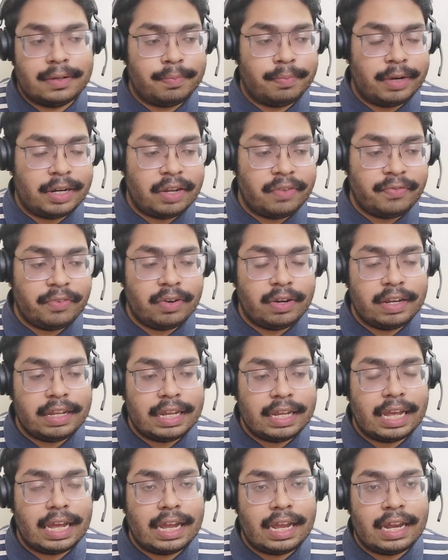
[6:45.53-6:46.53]

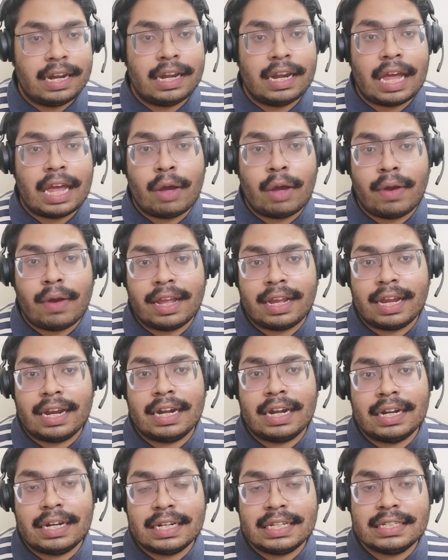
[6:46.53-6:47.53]
beautifully, and now I
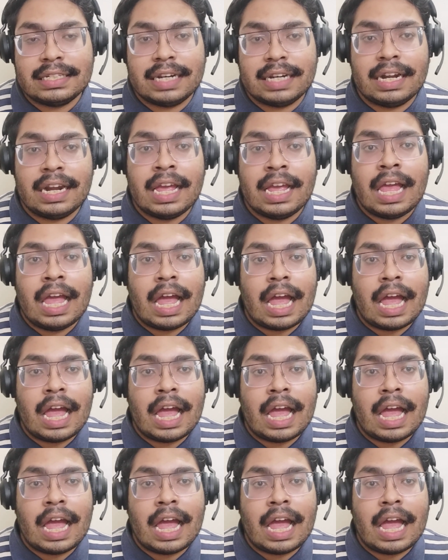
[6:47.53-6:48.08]
can understand